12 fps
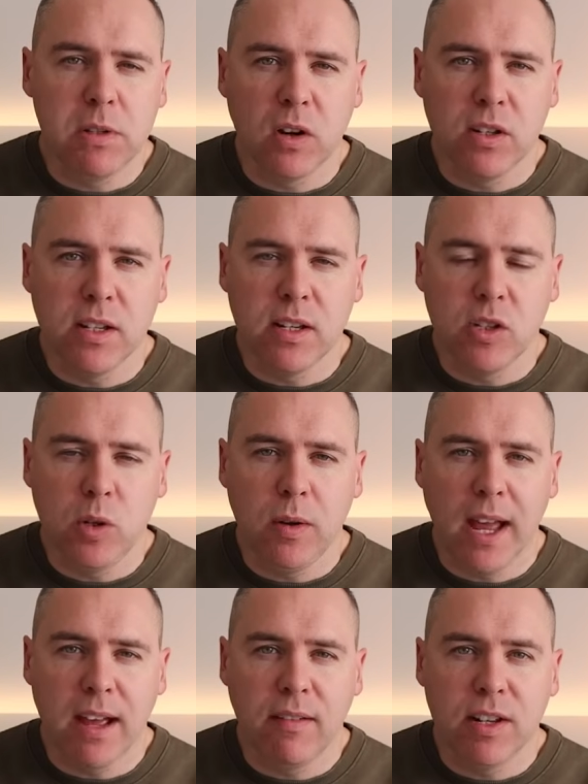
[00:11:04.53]
license you
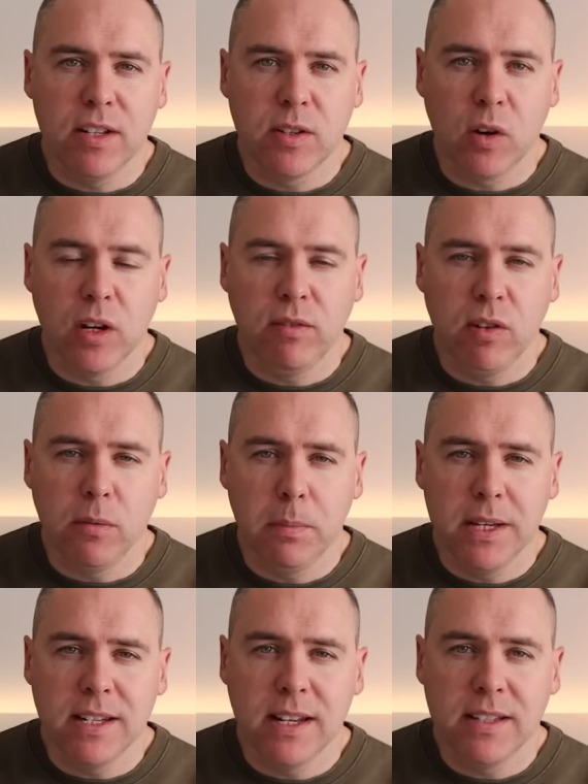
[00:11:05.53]
have inside of your
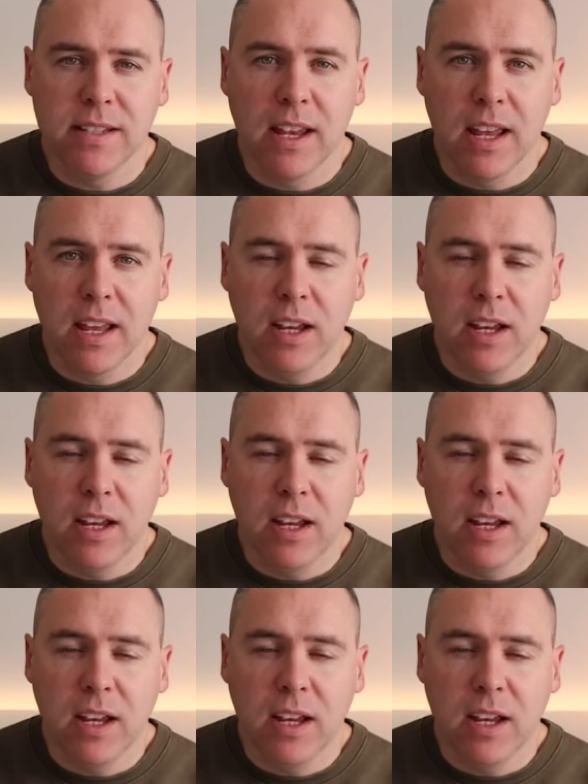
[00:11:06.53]
business,